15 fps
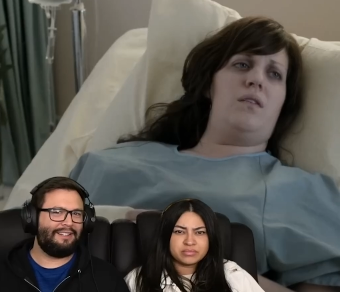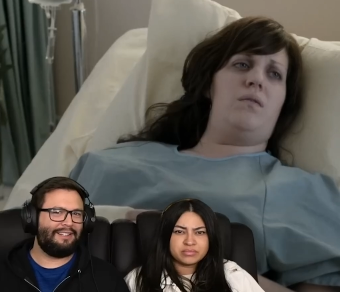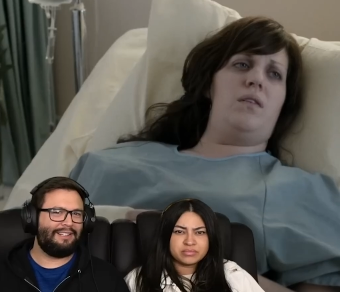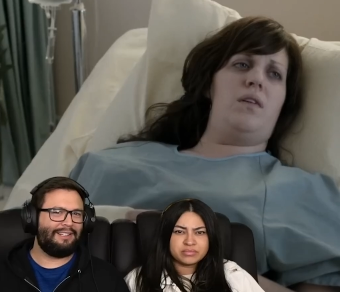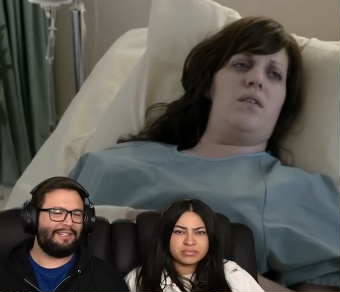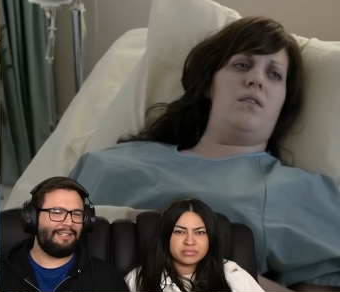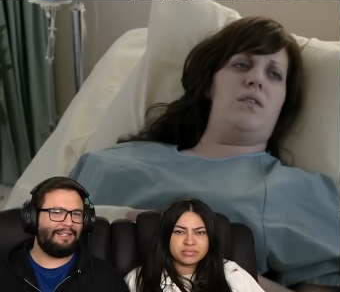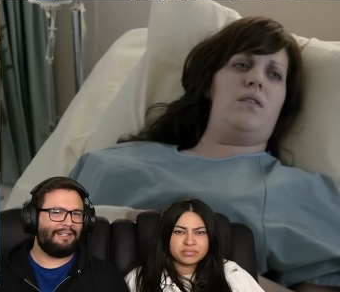
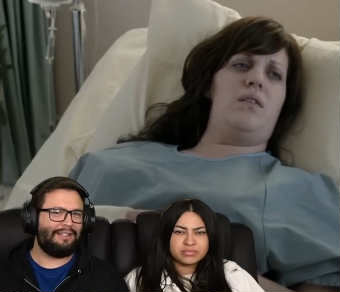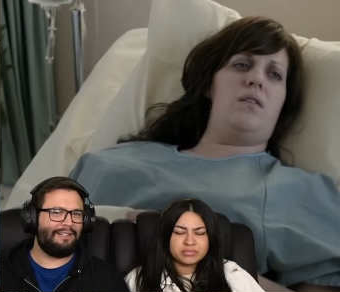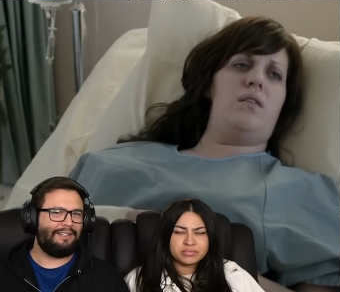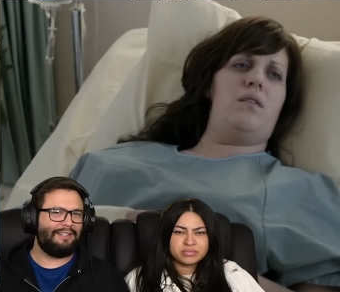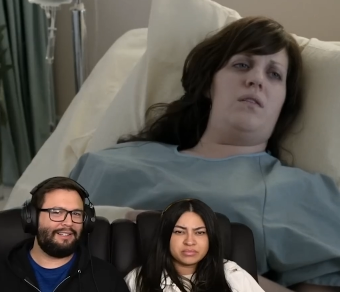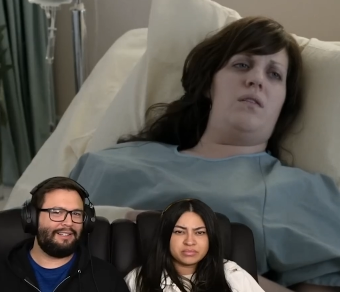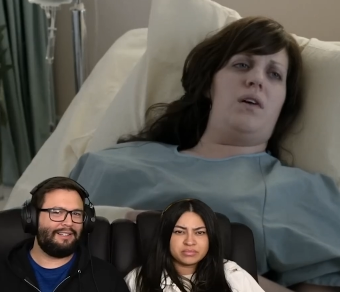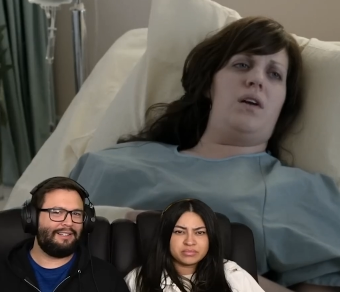Speaker 1: Blizzard
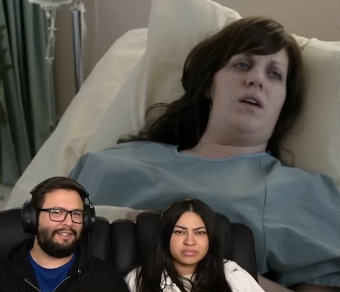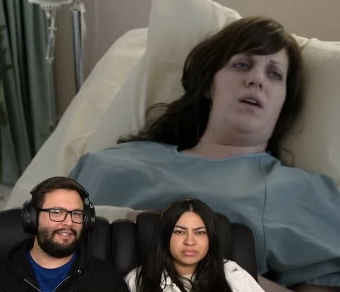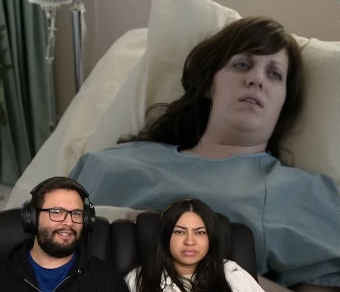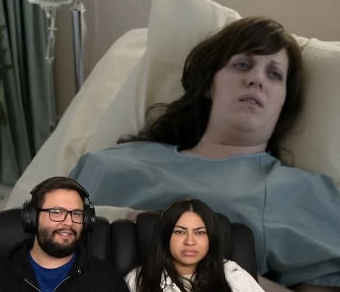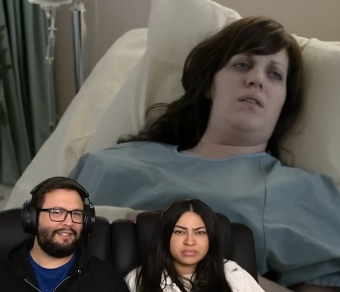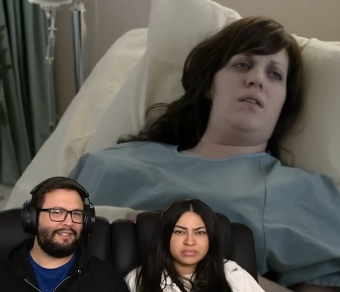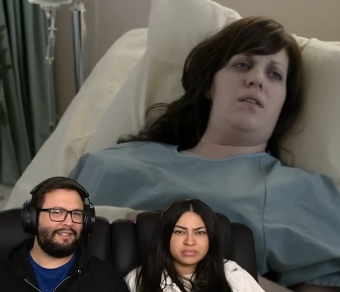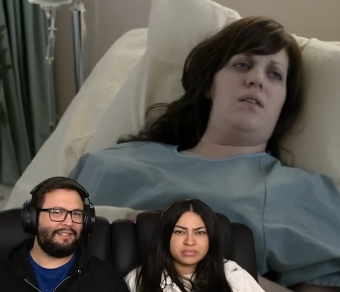and
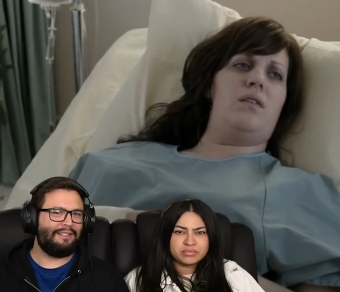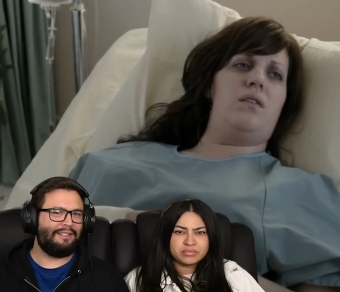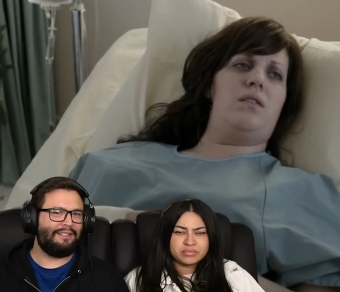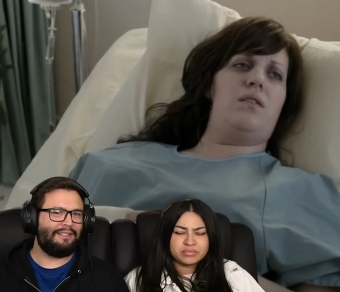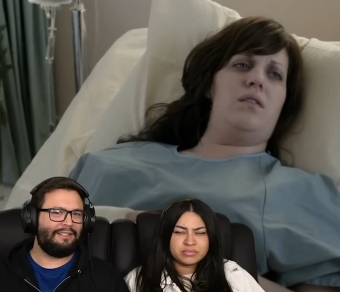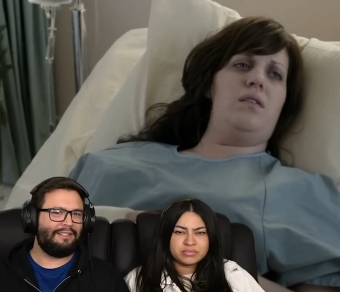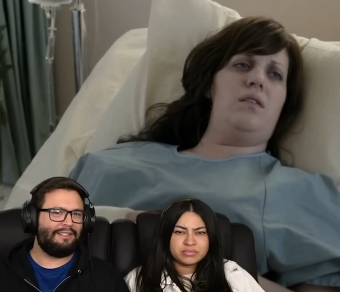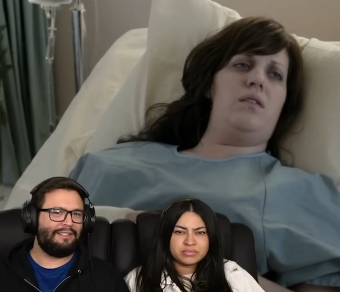whiteout
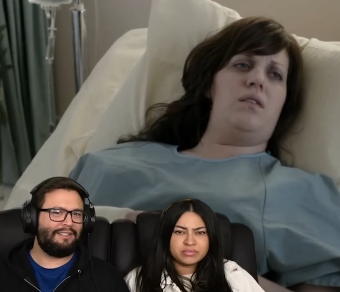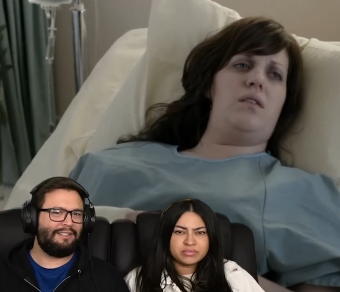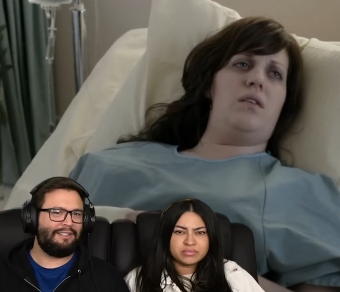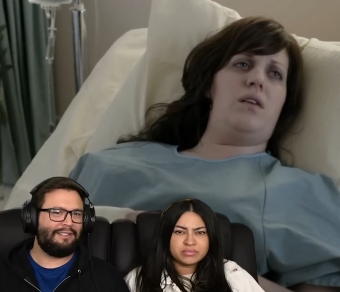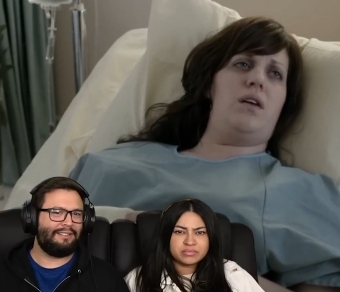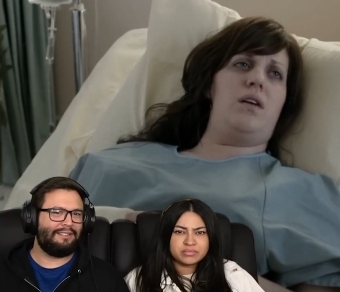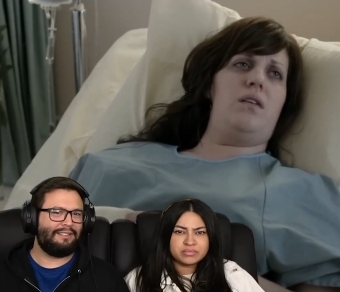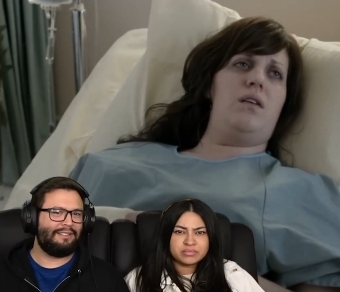conditions,
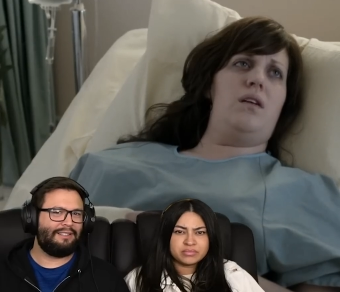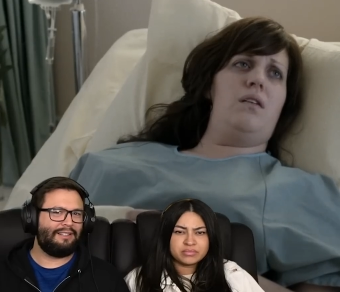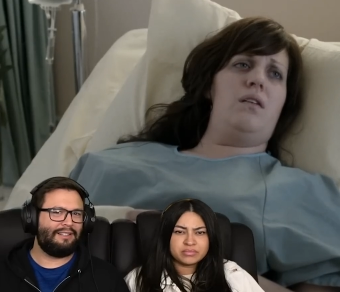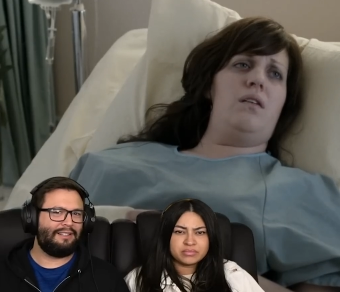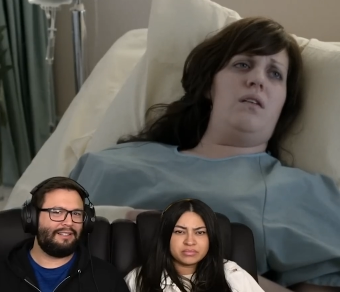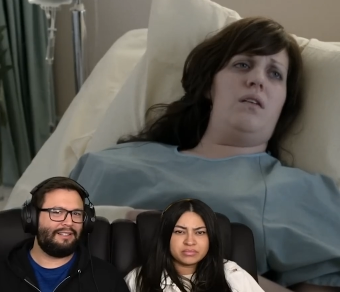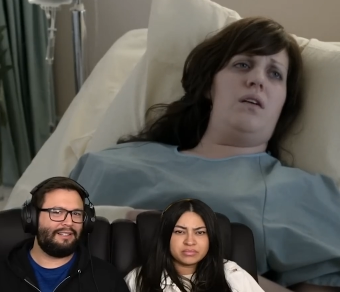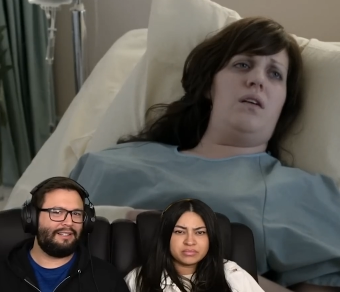and I...
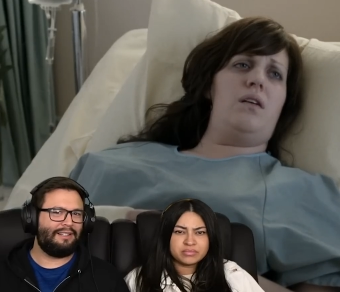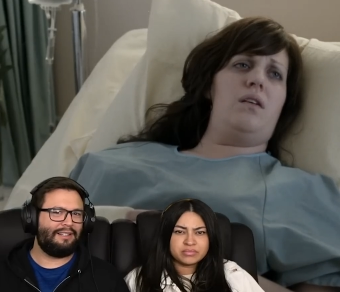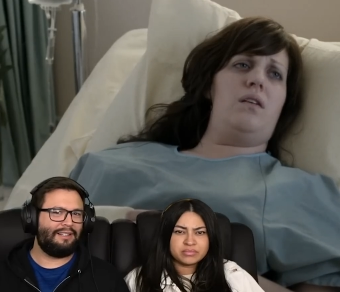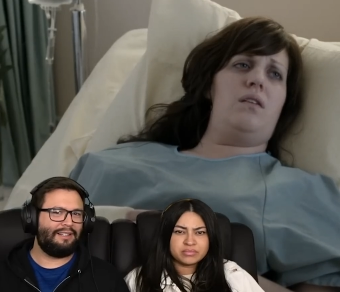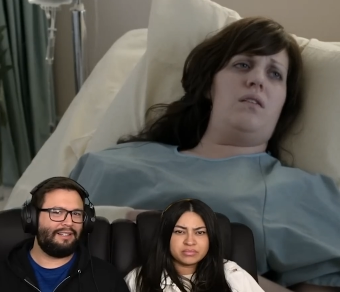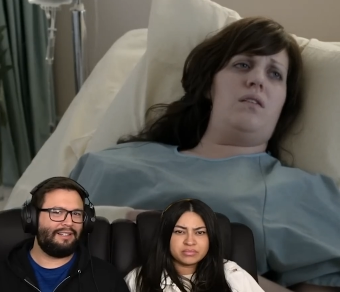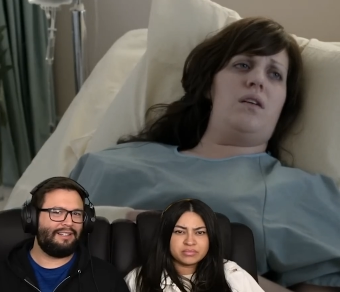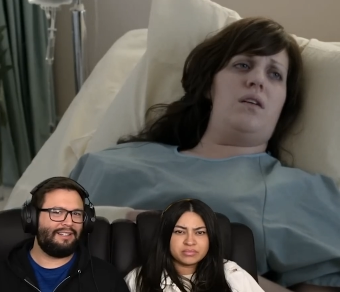Well, I
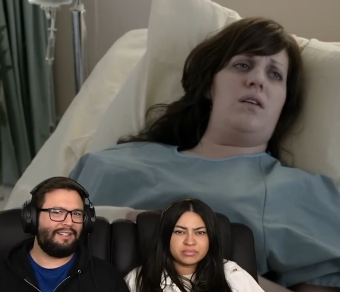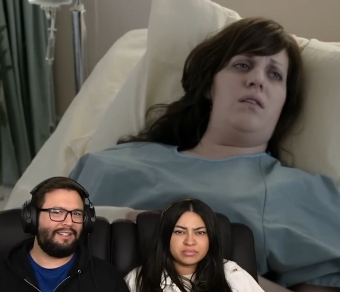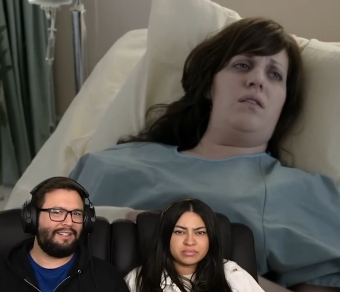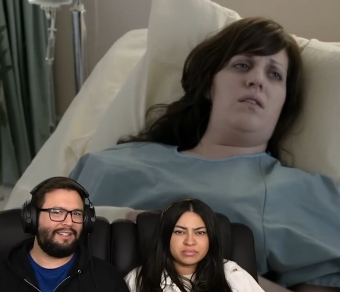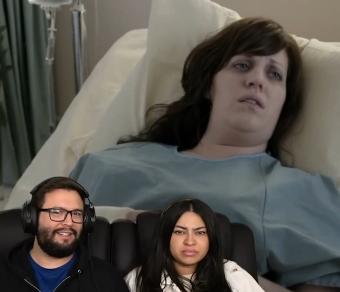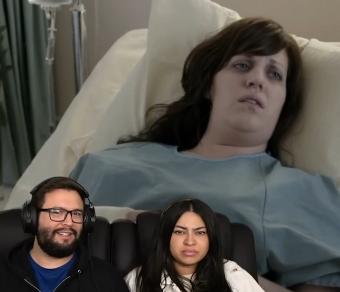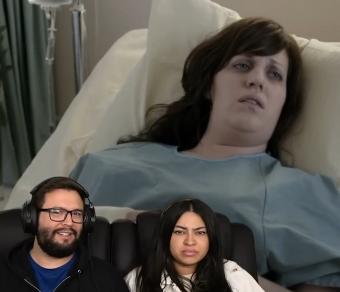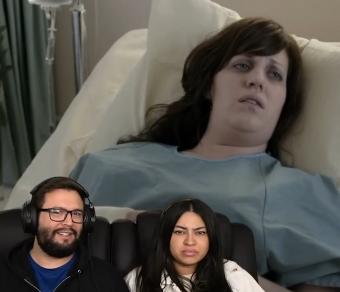could have shot
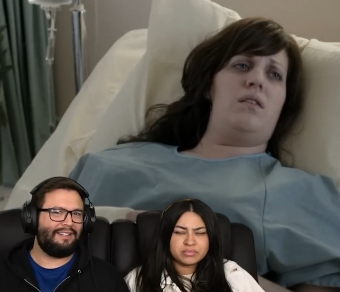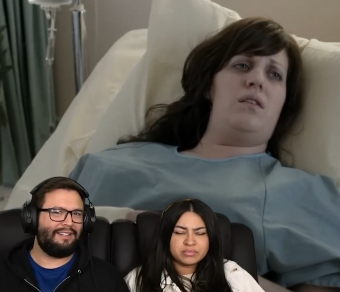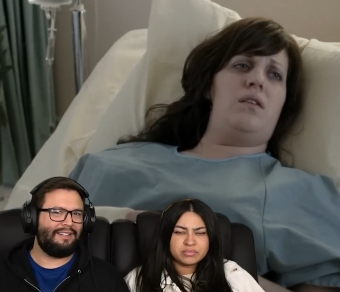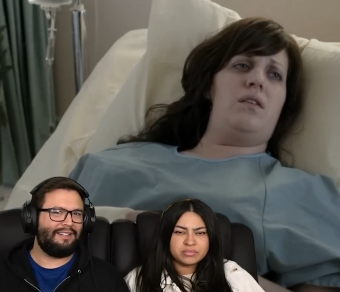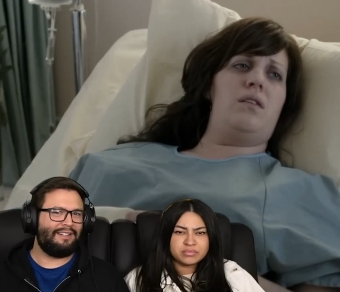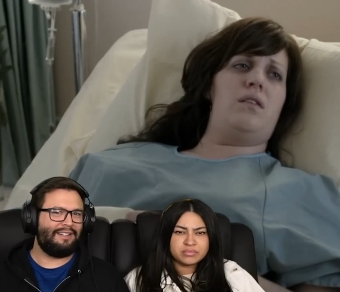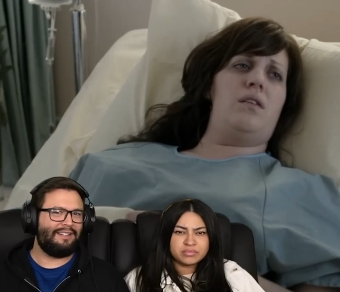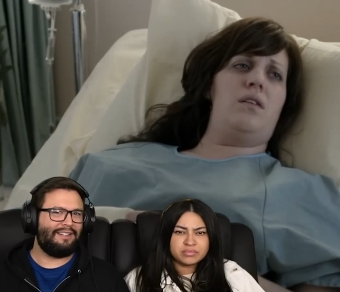you just as easy.